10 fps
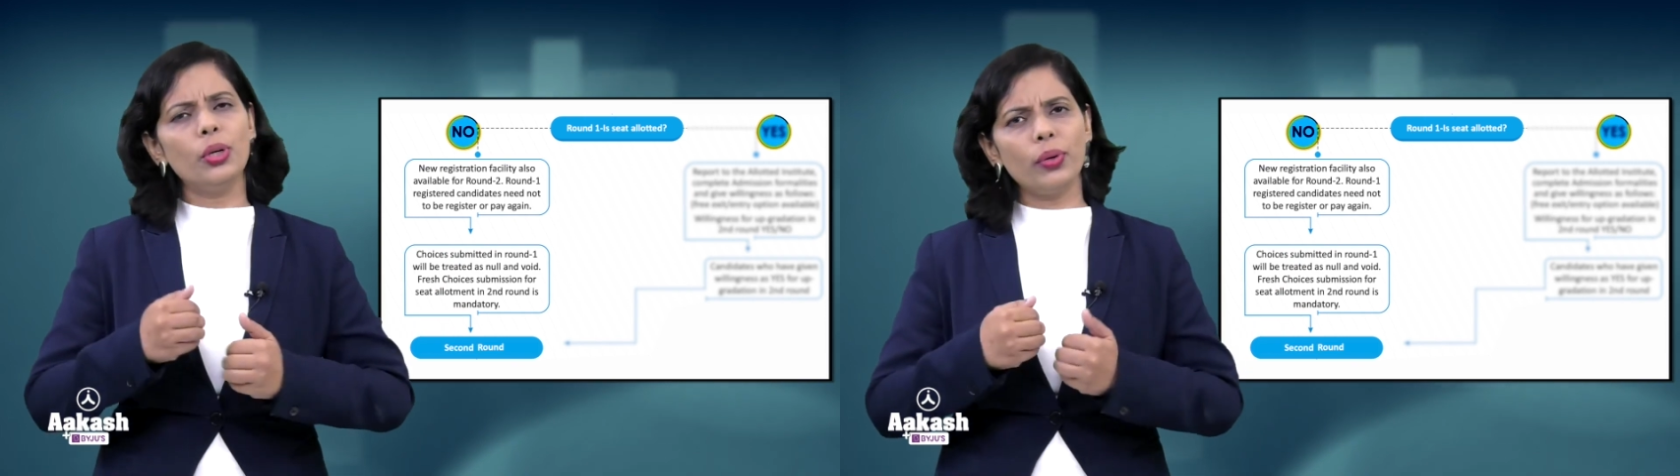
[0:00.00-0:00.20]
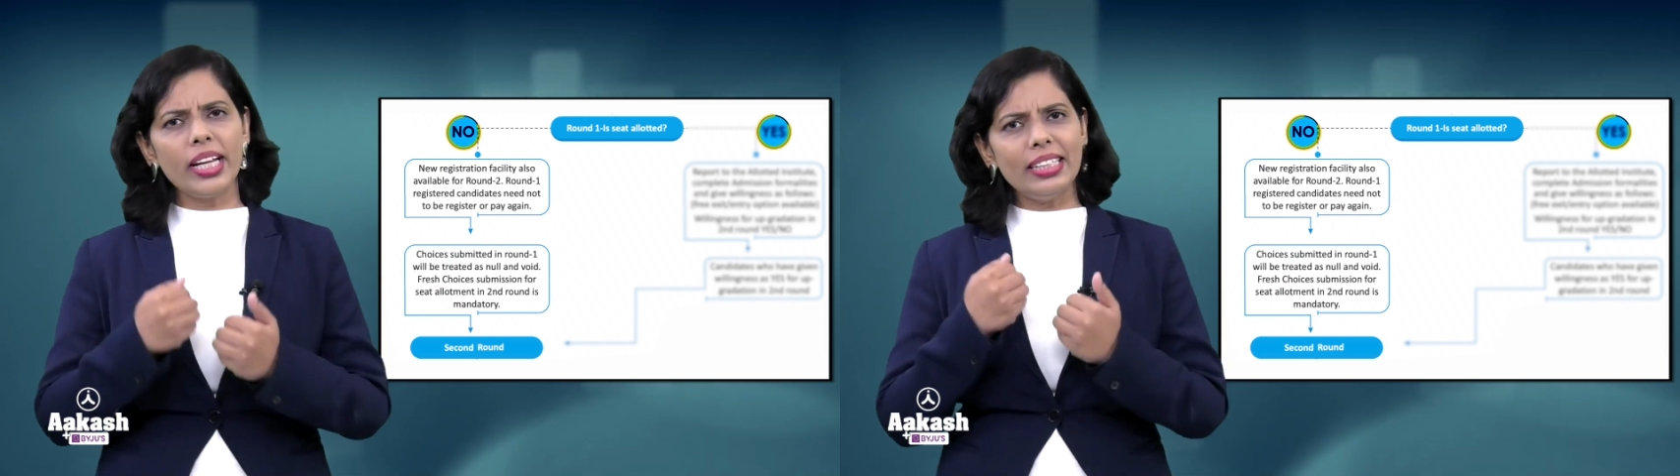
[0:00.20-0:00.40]

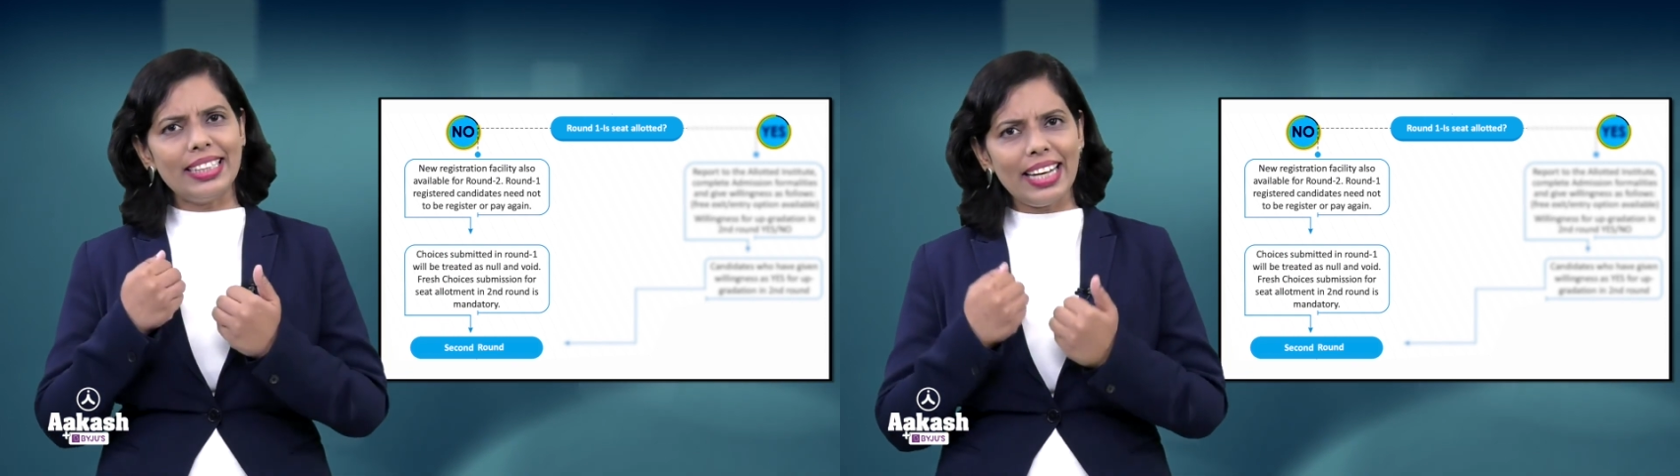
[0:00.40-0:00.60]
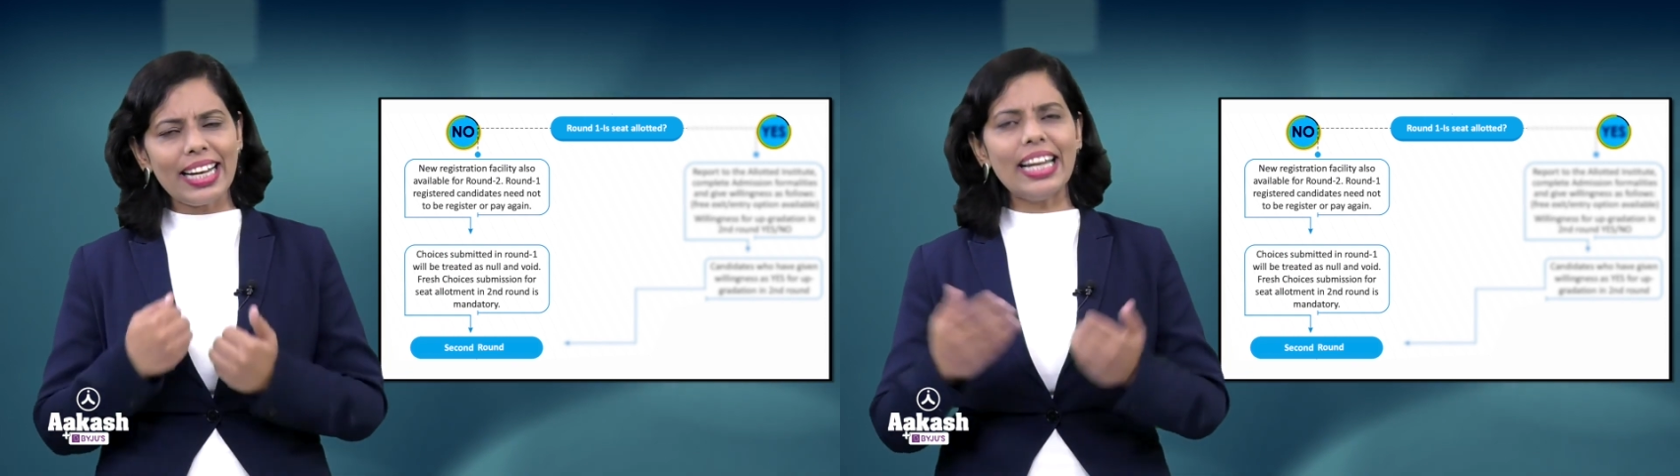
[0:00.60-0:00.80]
You can
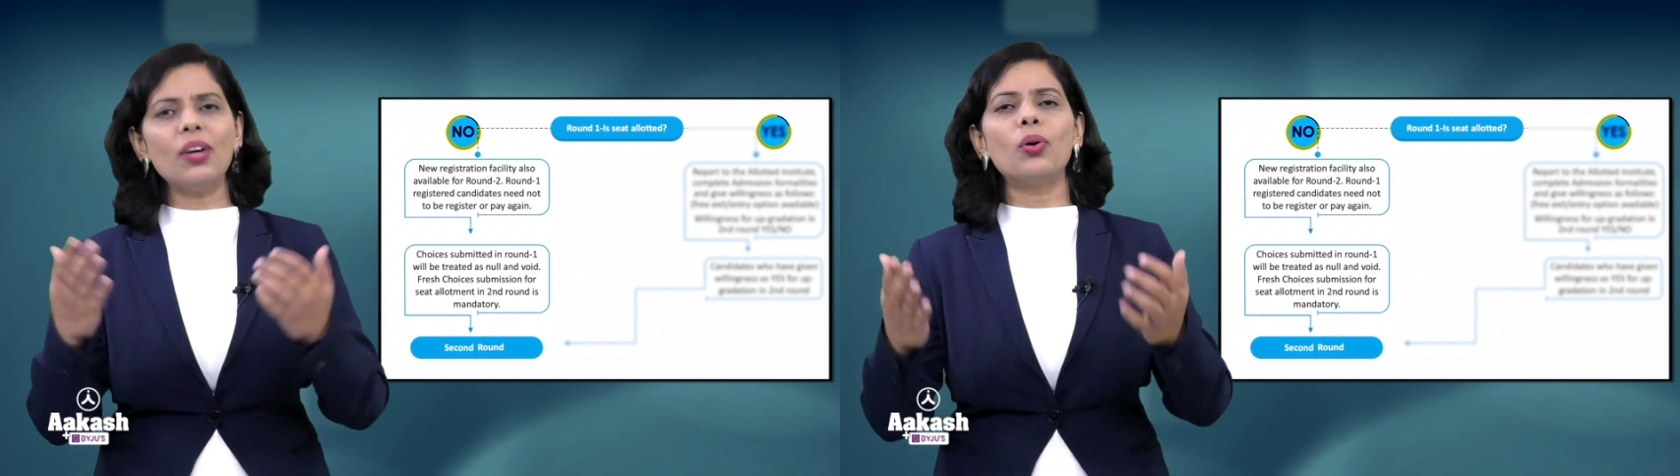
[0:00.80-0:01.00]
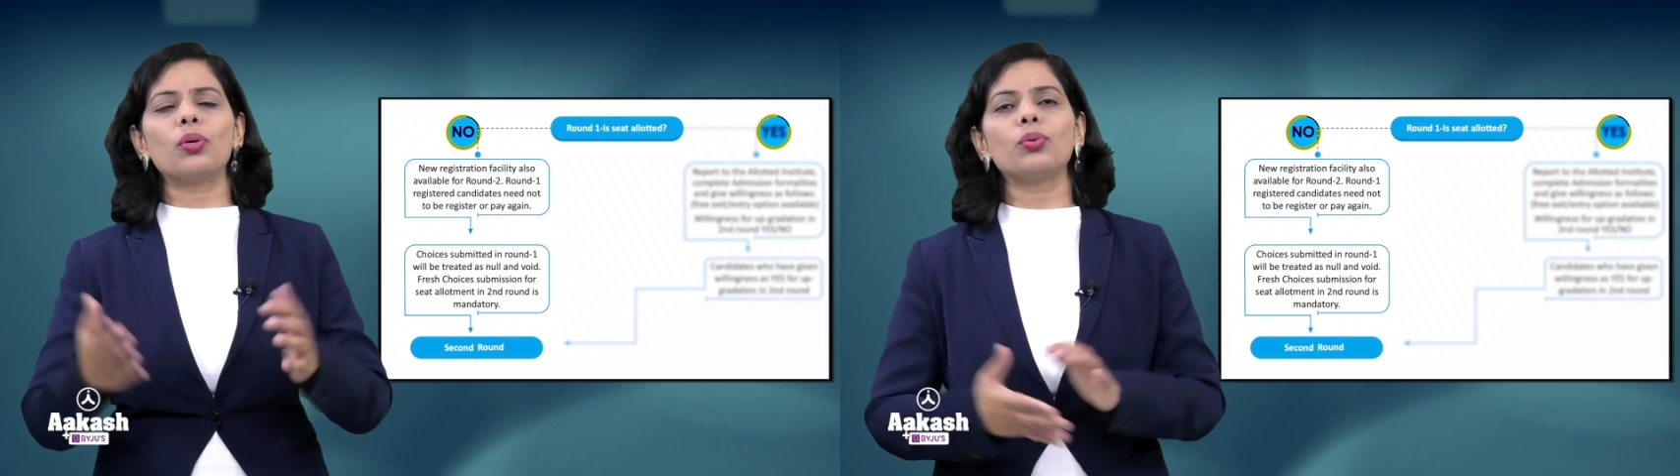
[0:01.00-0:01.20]
directly
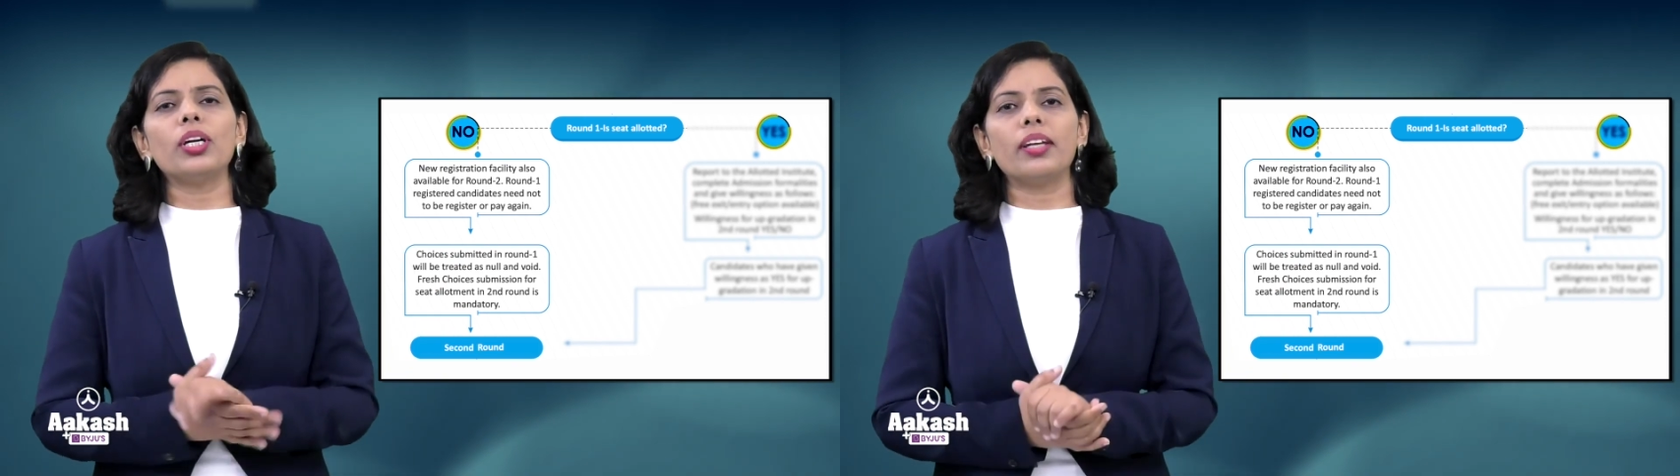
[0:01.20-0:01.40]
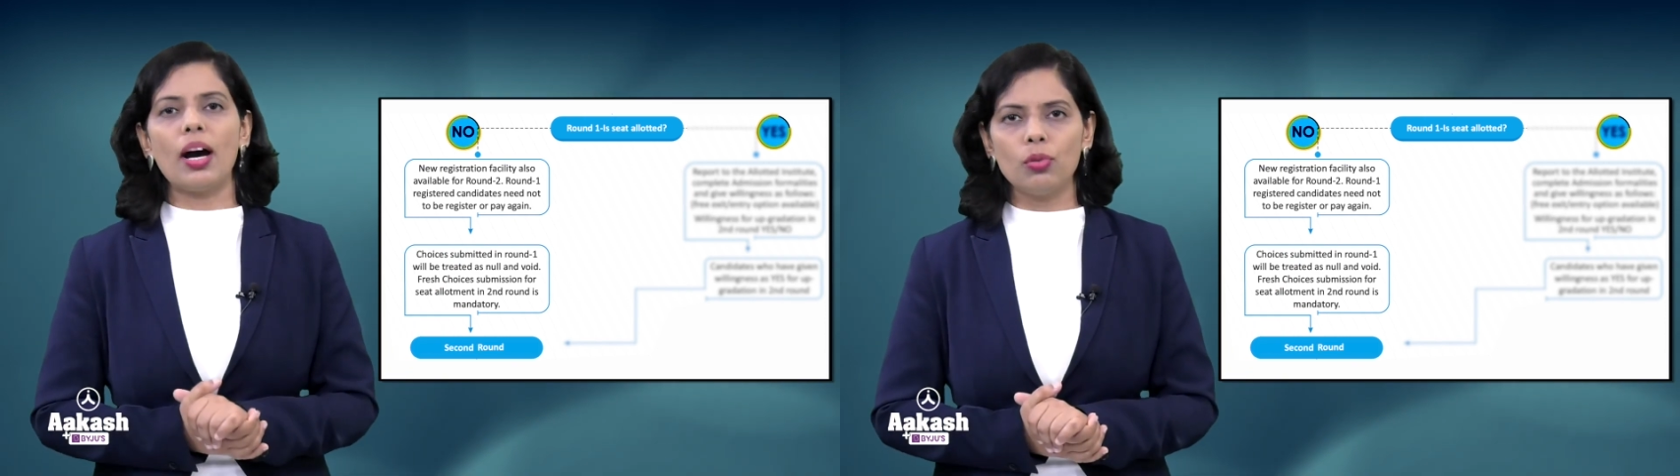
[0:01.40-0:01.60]
go to the
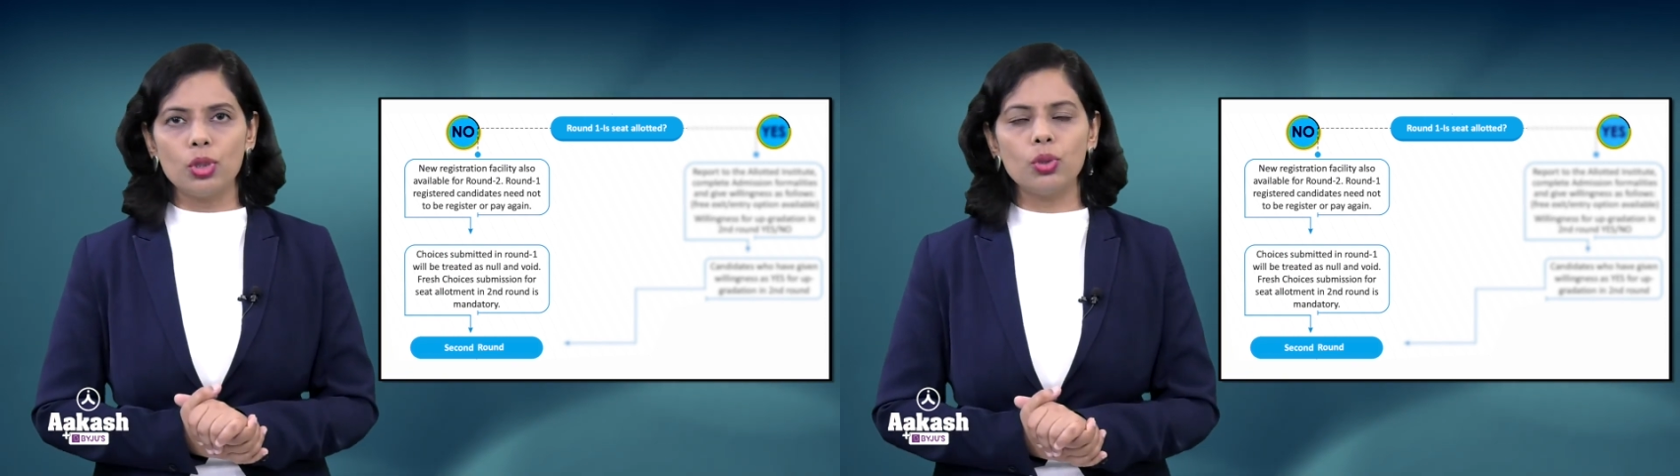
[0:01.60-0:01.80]
round